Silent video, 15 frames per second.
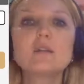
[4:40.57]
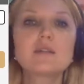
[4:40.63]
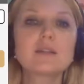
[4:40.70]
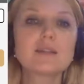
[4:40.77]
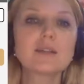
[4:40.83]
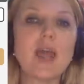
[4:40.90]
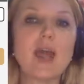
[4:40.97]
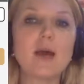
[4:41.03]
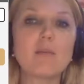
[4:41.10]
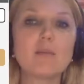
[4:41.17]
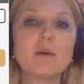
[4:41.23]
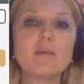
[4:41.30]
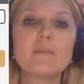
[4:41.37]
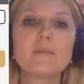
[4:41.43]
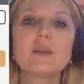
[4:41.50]
Sam.
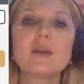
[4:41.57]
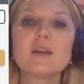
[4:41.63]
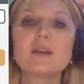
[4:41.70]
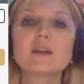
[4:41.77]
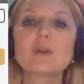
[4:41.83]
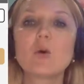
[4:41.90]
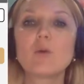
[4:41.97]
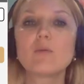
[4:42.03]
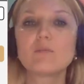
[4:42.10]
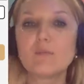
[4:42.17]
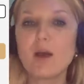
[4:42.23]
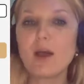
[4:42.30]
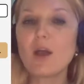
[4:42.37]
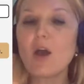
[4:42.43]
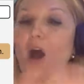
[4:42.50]
So
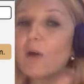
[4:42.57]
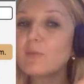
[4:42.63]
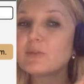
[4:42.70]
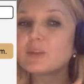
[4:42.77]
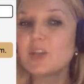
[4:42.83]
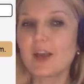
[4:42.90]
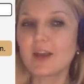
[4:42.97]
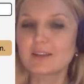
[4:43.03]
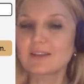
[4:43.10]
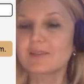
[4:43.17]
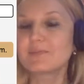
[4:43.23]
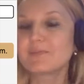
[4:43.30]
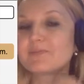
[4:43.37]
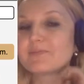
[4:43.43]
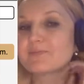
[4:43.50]
by object.
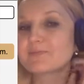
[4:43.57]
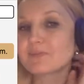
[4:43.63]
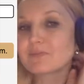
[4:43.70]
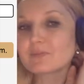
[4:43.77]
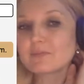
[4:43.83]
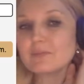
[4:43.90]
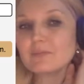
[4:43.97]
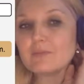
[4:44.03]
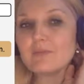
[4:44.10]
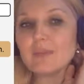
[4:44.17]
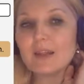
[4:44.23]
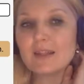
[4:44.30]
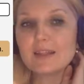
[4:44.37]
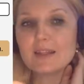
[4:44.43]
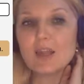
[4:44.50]

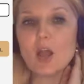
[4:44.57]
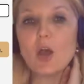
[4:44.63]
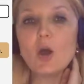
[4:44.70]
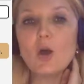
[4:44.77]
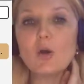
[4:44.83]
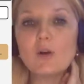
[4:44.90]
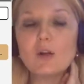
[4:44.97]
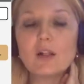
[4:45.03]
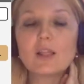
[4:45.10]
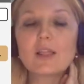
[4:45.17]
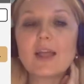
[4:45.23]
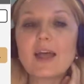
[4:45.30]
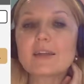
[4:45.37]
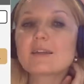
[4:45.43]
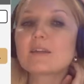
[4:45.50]
So
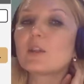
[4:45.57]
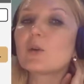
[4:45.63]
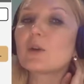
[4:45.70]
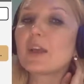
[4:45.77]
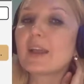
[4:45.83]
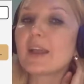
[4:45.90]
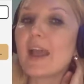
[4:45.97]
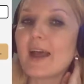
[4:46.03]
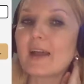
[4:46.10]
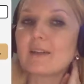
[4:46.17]
let's look again.